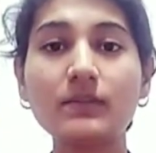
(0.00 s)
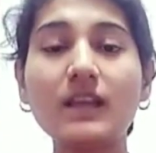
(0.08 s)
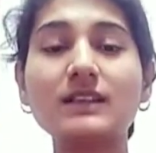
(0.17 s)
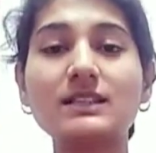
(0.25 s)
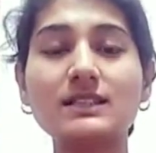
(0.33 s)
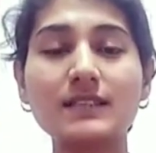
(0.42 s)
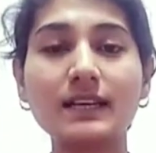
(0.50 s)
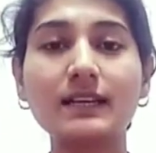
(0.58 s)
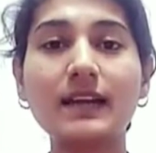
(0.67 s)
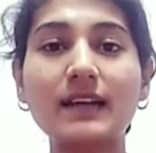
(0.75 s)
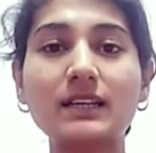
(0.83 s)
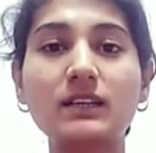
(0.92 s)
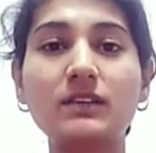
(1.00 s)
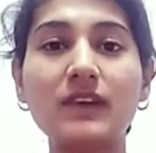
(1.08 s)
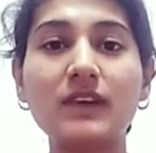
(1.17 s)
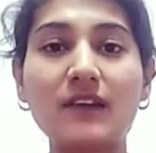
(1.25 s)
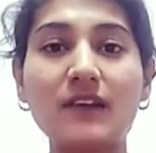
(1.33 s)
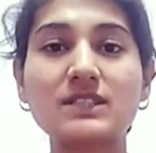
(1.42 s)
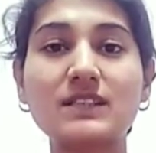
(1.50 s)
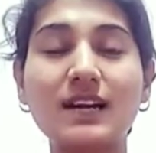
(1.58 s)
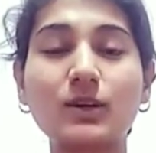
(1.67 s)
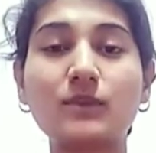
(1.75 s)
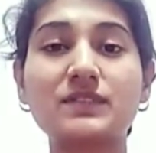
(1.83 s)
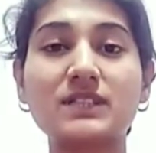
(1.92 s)
The second category we have is that
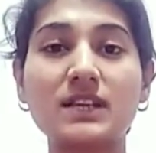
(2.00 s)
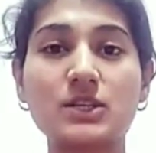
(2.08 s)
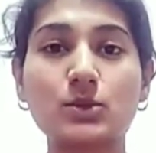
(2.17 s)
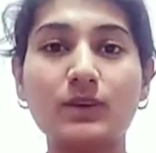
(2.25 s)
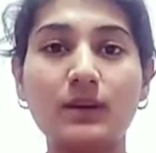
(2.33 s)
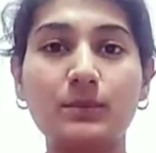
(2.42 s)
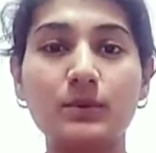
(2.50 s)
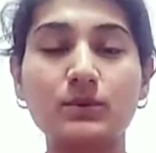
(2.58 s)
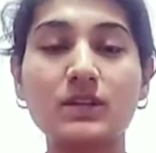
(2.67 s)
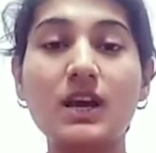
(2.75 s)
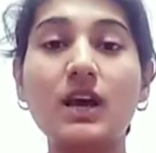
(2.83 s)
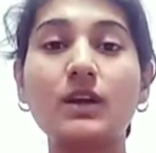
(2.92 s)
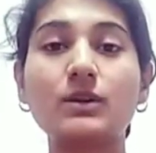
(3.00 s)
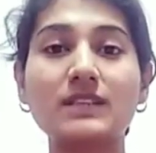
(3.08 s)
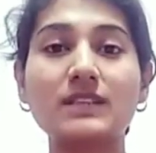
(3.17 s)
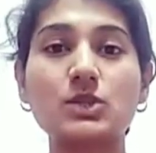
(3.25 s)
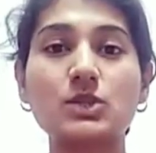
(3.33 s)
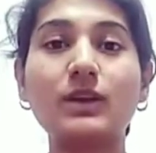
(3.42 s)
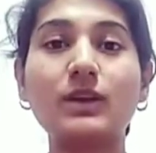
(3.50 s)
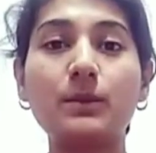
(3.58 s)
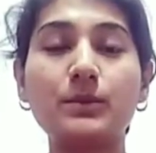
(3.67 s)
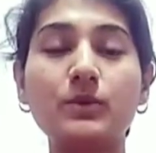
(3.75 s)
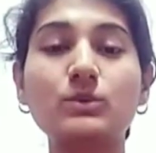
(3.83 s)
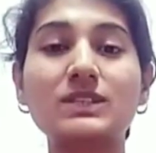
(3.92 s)
of sexual abuse. Now, sexual
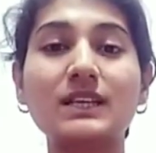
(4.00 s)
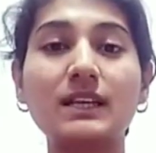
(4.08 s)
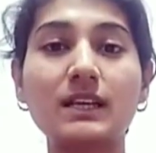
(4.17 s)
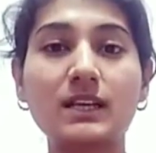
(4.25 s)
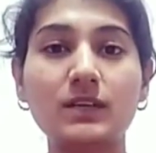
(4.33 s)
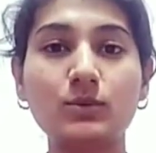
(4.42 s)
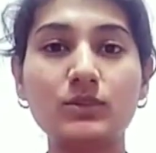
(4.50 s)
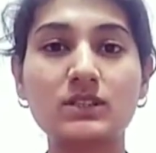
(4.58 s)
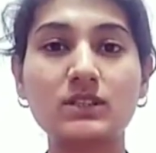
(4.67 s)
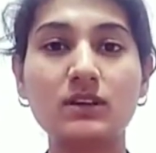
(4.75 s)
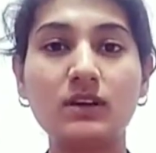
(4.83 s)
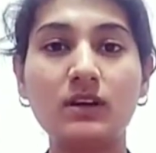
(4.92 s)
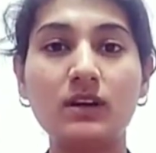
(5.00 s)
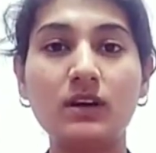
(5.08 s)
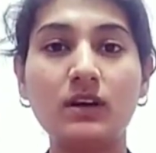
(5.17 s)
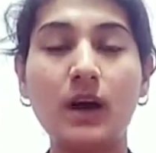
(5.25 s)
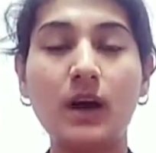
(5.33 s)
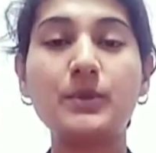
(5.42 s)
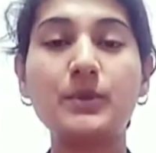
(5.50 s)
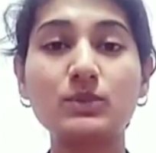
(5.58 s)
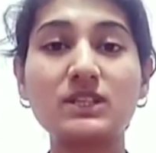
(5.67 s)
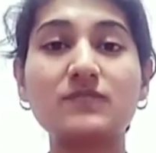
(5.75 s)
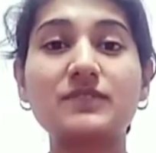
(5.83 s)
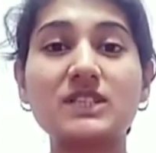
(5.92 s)
abuse includes
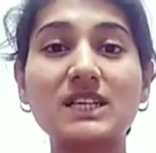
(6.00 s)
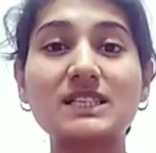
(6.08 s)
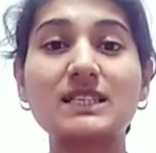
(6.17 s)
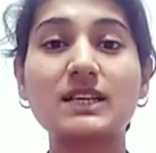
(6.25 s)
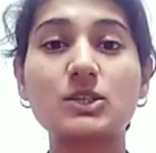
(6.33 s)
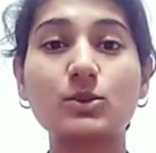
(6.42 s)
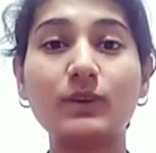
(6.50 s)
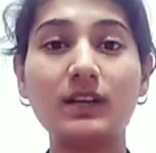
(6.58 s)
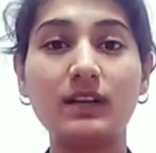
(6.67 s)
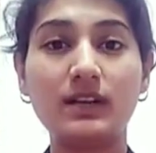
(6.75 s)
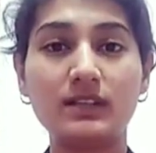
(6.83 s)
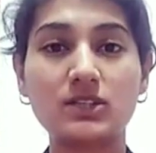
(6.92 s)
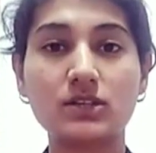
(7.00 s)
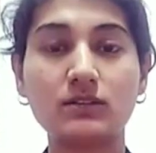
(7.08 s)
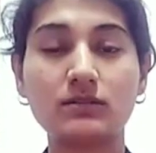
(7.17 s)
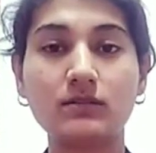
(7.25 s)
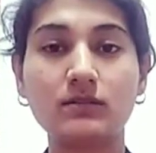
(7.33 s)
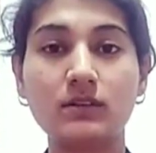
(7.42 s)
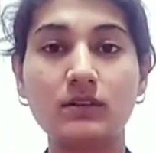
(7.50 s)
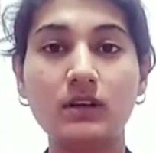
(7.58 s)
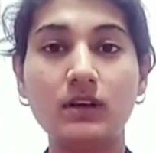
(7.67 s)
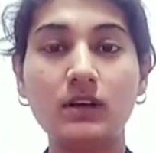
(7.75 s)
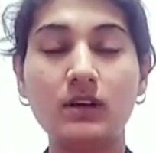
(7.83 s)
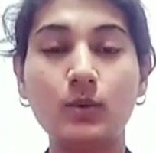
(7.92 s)
abuses which are sexual in nature,
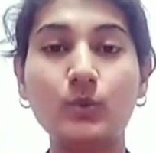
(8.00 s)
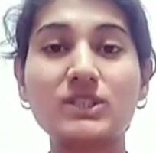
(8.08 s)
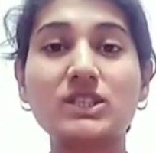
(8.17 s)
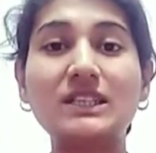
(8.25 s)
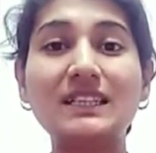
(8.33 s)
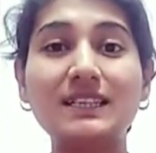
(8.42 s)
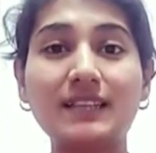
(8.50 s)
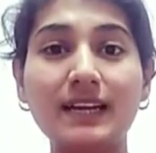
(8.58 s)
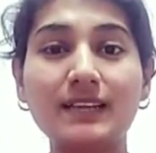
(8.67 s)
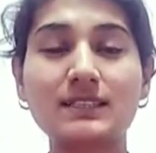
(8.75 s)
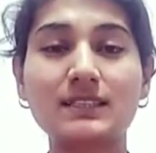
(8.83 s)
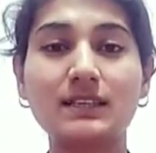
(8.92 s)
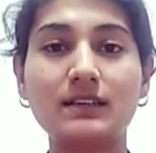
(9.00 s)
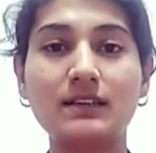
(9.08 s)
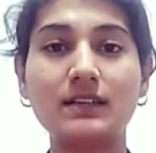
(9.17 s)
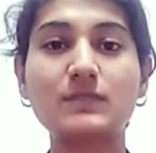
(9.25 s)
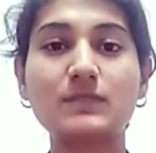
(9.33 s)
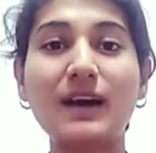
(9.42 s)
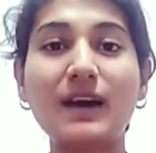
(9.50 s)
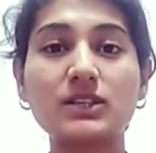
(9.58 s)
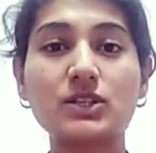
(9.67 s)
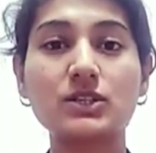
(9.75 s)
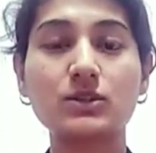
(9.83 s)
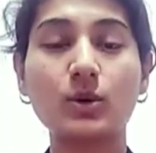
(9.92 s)
which degrades,
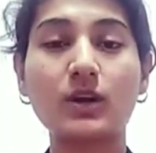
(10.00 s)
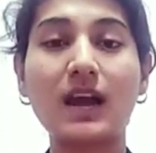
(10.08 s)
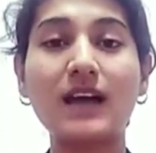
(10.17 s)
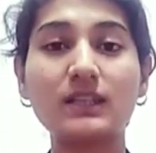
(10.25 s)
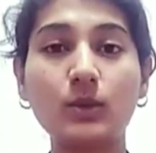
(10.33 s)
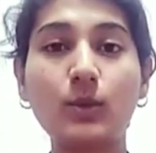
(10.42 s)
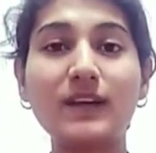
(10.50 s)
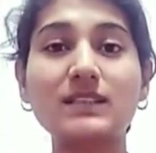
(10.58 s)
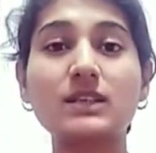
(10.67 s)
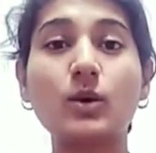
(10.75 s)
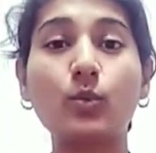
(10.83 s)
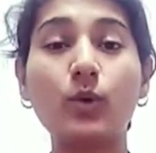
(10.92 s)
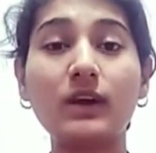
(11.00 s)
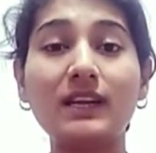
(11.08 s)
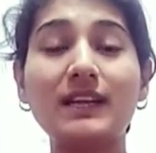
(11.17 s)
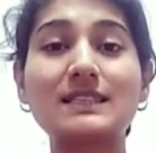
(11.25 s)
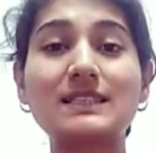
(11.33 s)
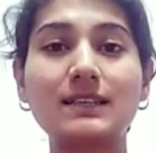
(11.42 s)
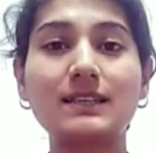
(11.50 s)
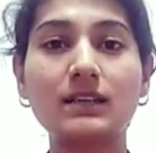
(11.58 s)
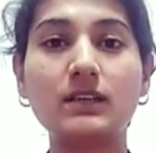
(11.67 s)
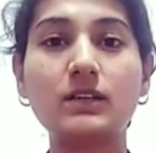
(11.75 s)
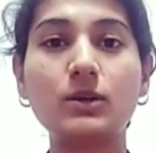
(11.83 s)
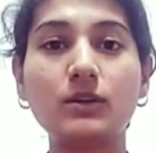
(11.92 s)
disparages, or otherwise violates the
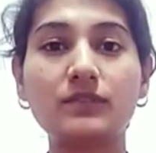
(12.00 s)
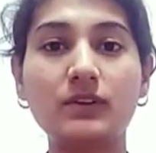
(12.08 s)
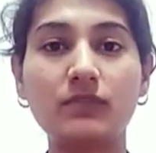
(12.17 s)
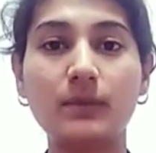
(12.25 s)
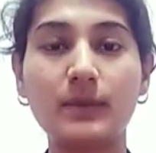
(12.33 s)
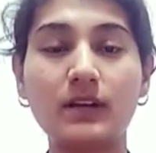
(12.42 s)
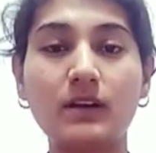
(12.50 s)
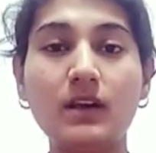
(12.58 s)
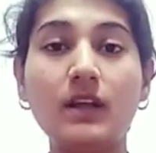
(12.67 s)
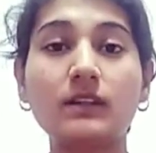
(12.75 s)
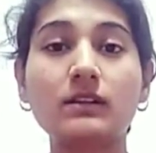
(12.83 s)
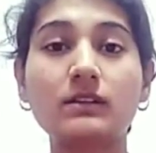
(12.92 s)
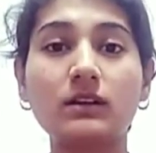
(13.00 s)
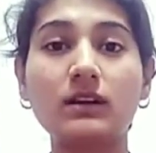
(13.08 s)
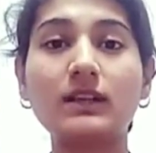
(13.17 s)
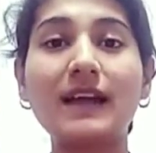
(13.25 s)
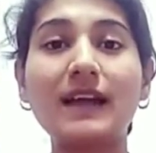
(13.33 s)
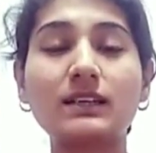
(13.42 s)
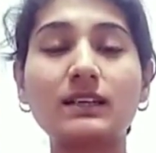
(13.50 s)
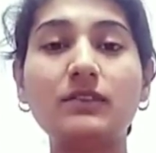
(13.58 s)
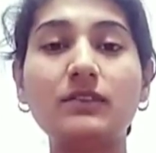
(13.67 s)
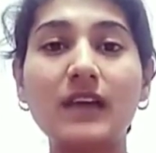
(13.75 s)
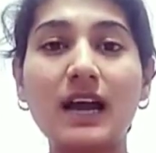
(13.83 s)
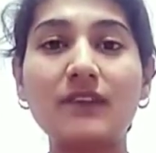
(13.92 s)
dignity of the women. The third category
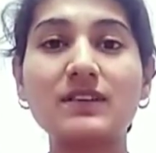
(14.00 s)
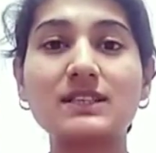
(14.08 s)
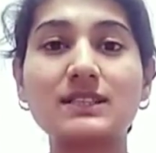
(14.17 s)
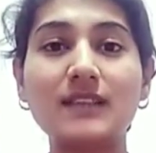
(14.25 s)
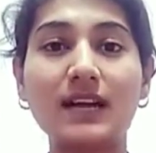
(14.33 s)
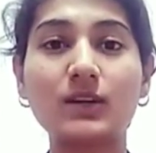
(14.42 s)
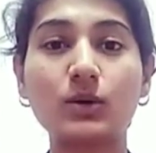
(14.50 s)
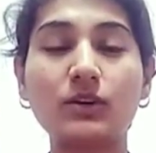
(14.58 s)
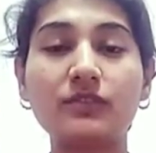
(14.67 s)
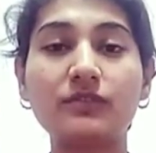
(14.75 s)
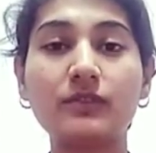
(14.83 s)
we have is that of